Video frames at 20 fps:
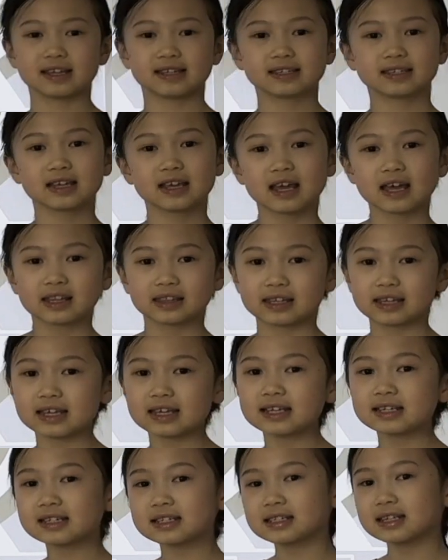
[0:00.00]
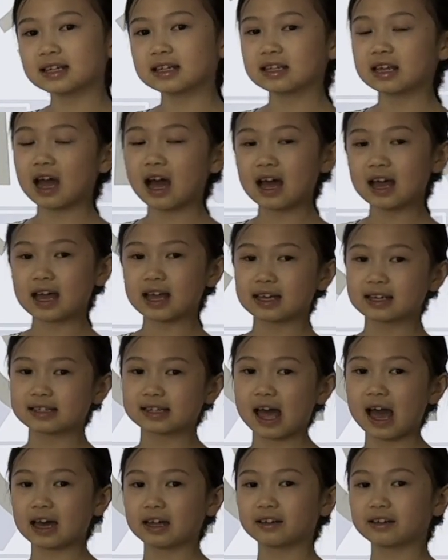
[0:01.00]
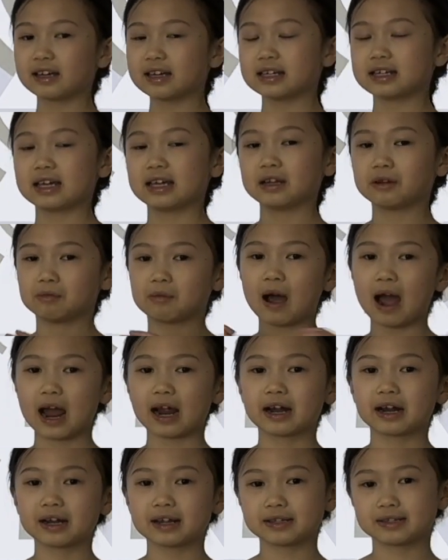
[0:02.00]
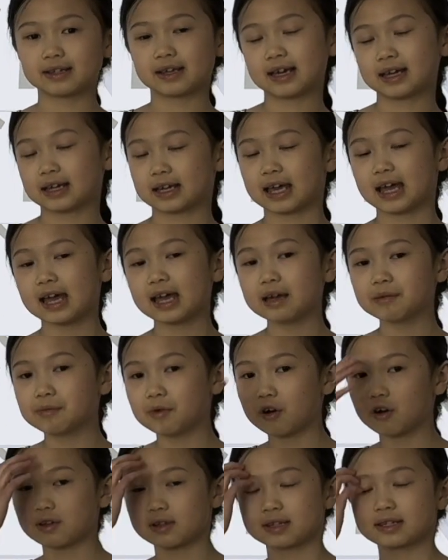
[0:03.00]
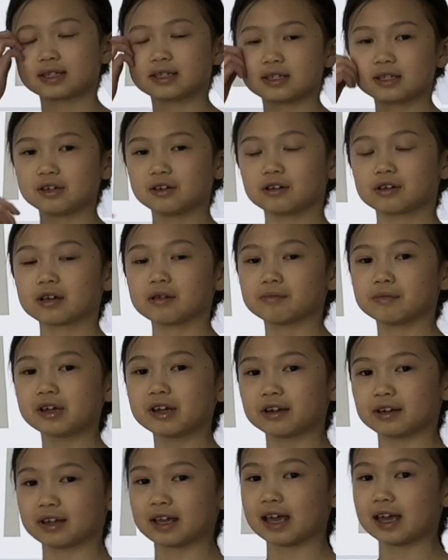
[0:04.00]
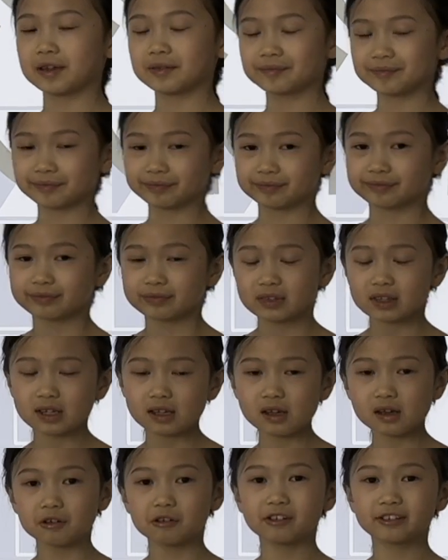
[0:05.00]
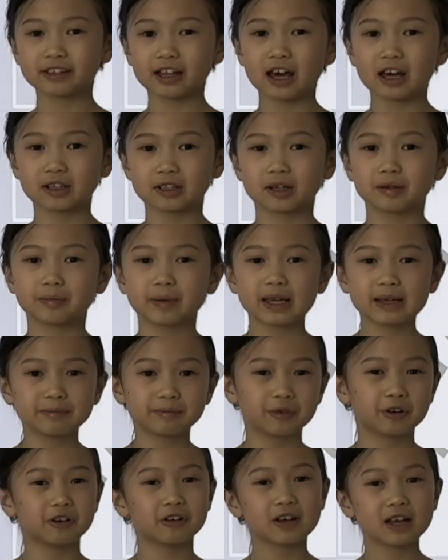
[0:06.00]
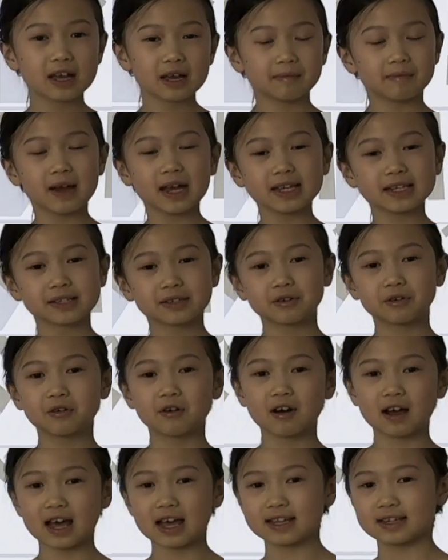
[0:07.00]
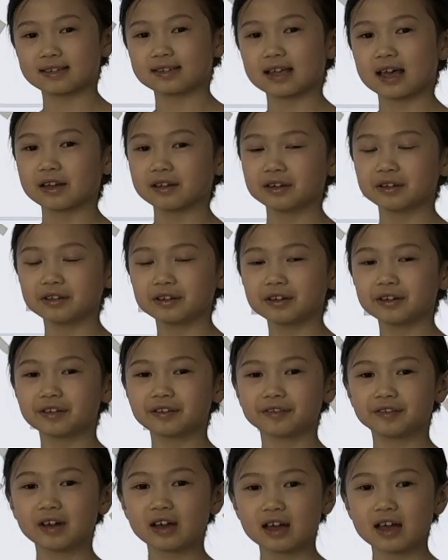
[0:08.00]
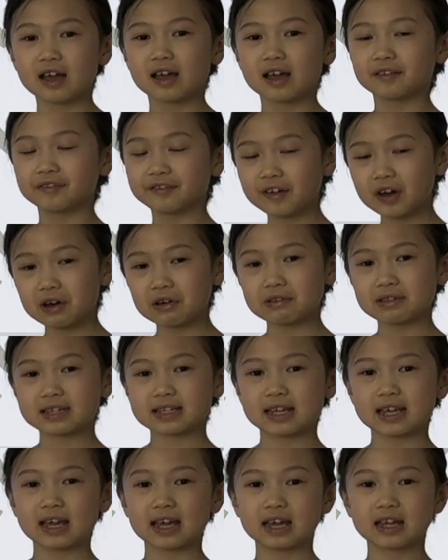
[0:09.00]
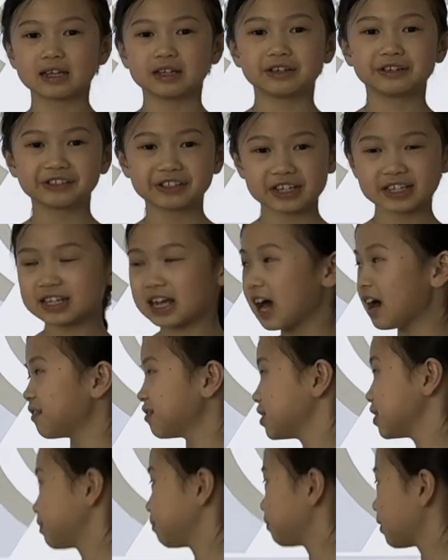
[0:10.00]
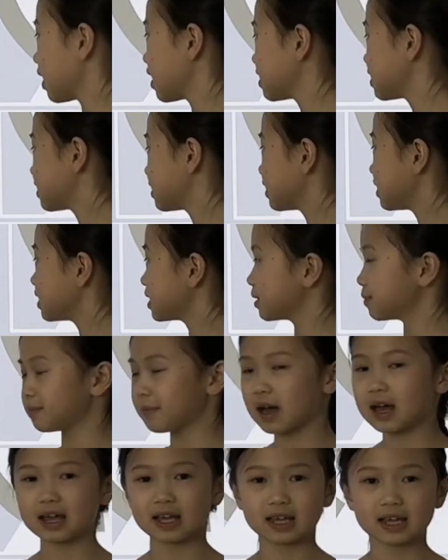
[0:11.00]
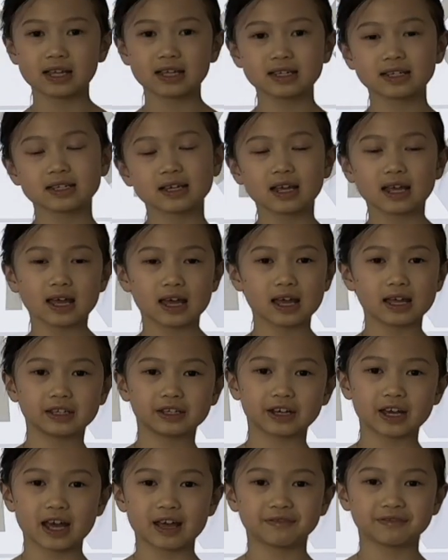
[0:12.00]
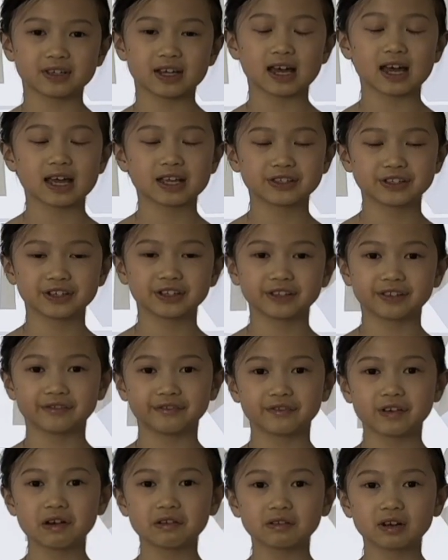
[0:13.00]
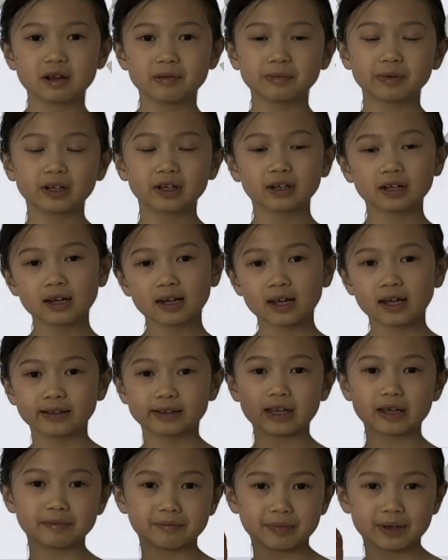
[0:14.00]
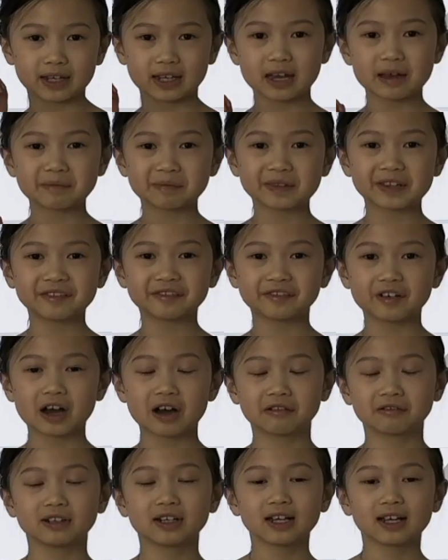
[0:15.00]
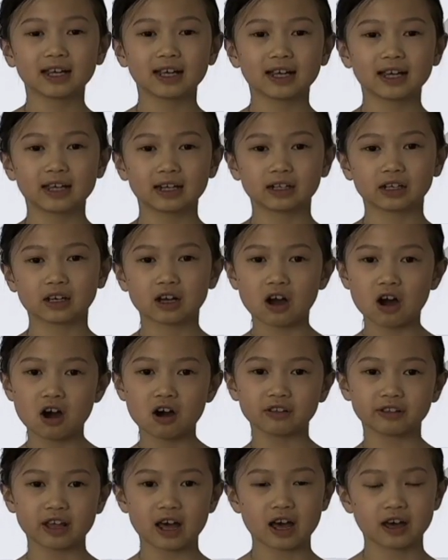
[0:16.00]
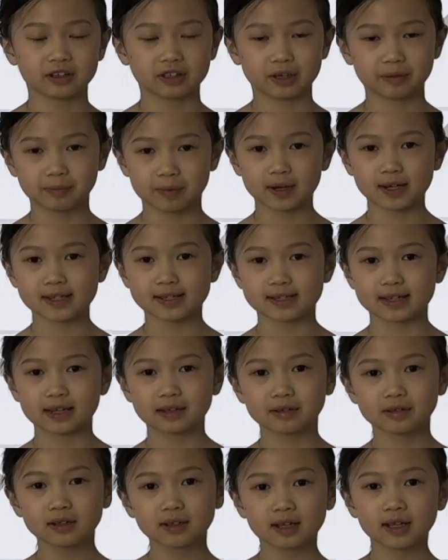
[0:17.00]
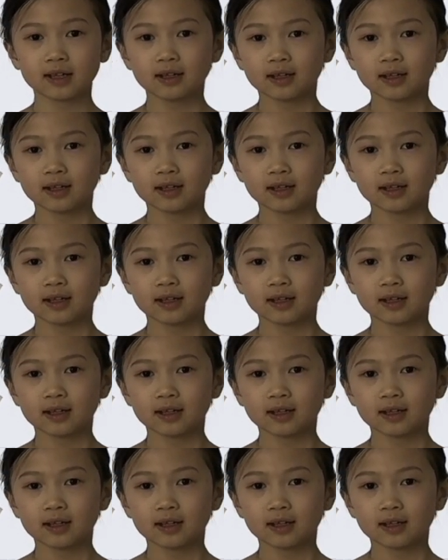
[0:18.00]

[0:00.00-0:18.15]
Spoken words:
this. These did not exactly need wires and cables to communicate with other people. My school has cellular phones, and you just have to press these buttons and you have to enter the phone number, then pick up the phone and call the other person.